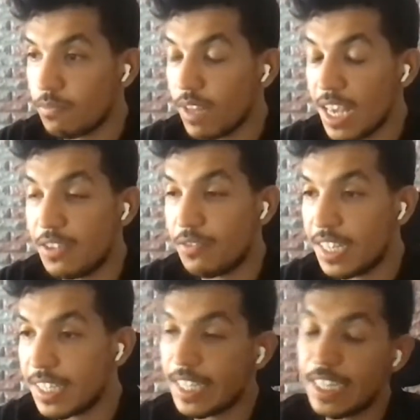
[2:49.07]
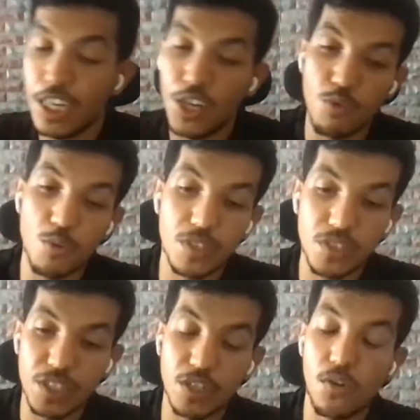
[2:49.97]
And finally, we will
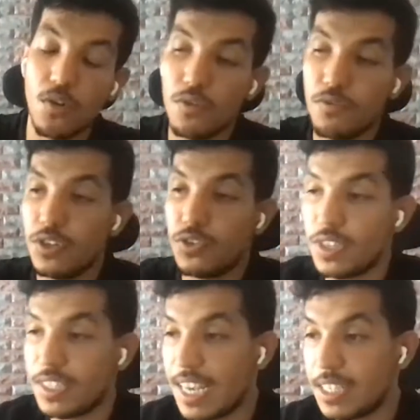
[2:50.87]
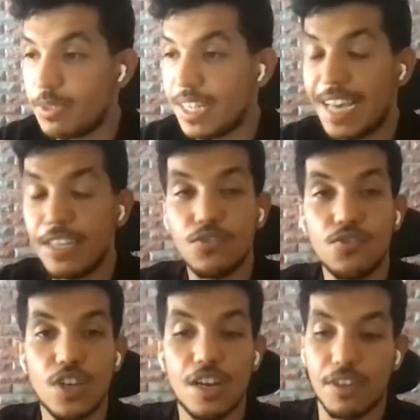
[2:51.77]
see all the features that has been added to
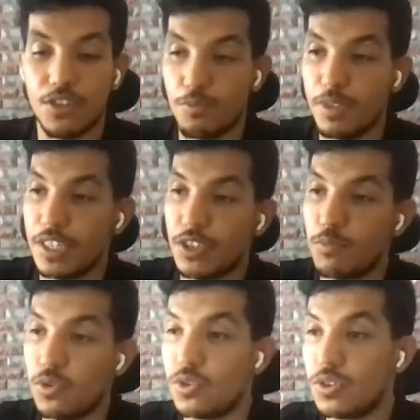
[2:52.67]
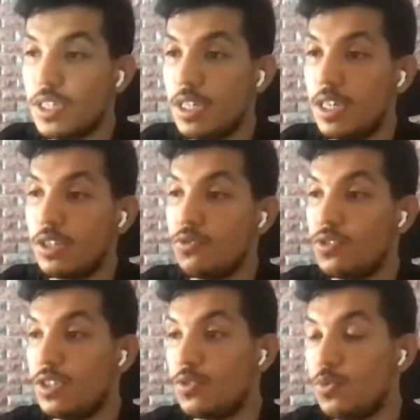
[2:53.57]
Java to make it more
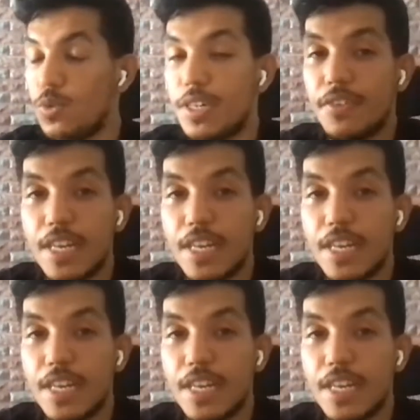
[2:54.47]
container aware.